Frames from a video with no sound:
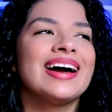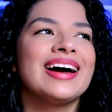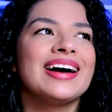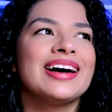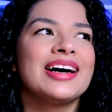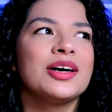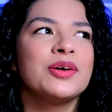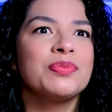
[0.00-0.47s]

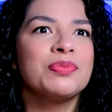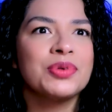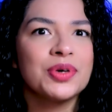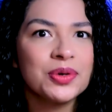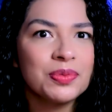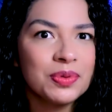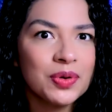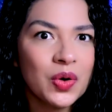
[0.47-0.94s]
uh,
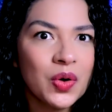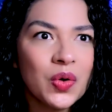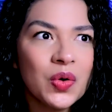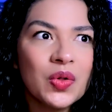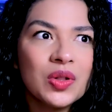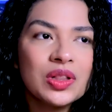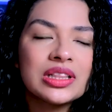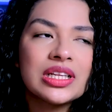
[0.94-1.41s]

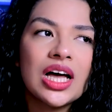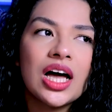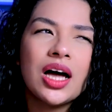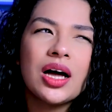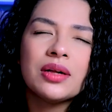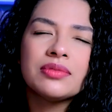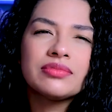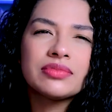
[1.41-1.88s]
purple,
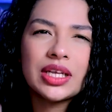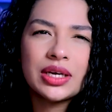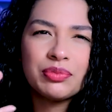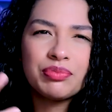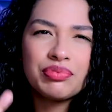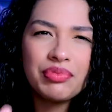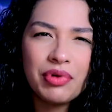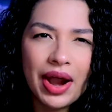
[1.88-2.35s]
um,
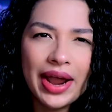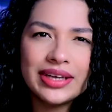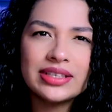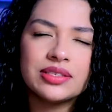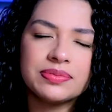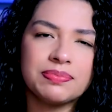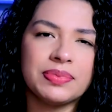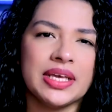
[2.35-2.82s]
a
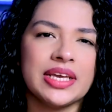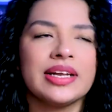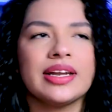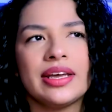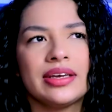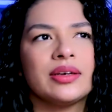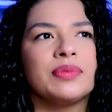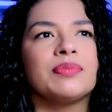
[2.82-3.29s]
bright pink,
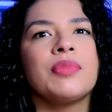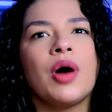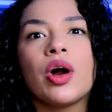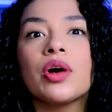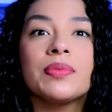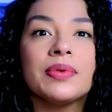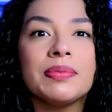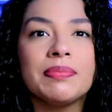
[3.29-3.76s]
like a
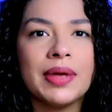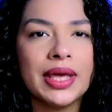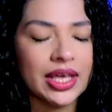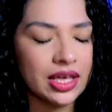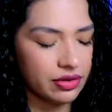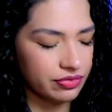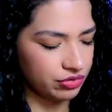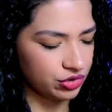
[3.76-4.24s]
Barbie
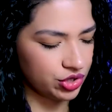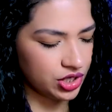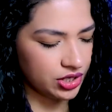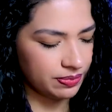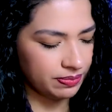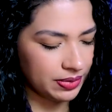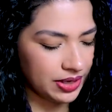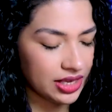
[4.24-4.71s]
pink,
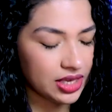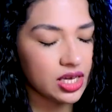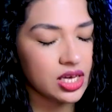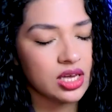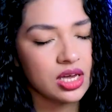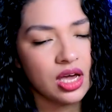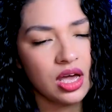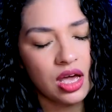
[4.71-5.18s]
fuchsia
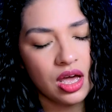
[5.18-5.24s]
pink.